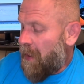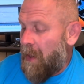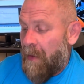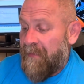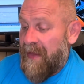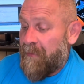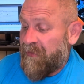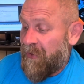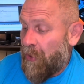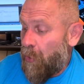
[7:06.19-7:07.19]
Then I'm
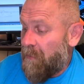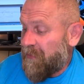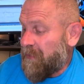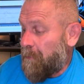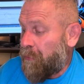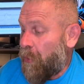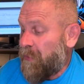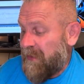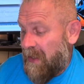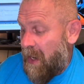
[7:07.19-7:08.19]
just going to go over some
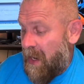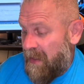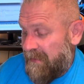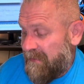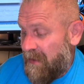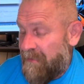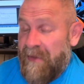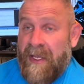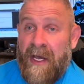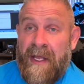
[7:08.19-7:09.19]
pros and cons of
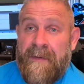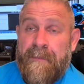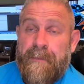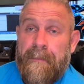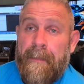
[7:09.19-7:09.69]
the gun.